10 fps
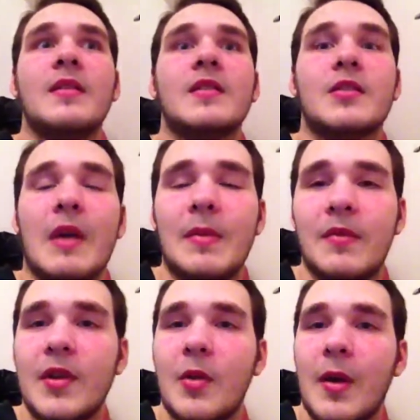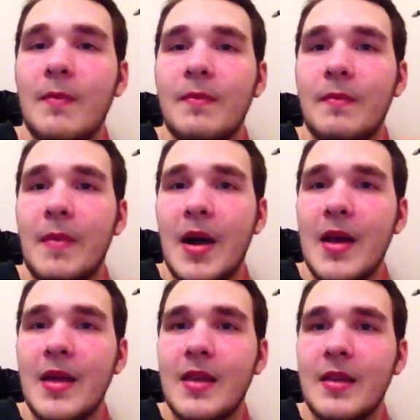to wrap the video up,
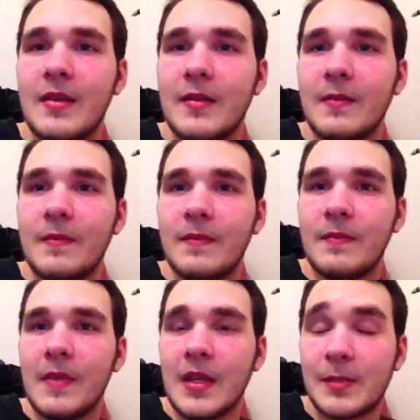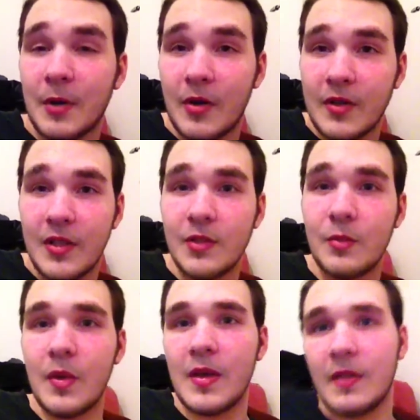my experiences
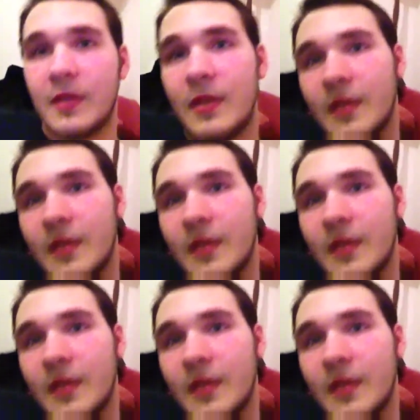with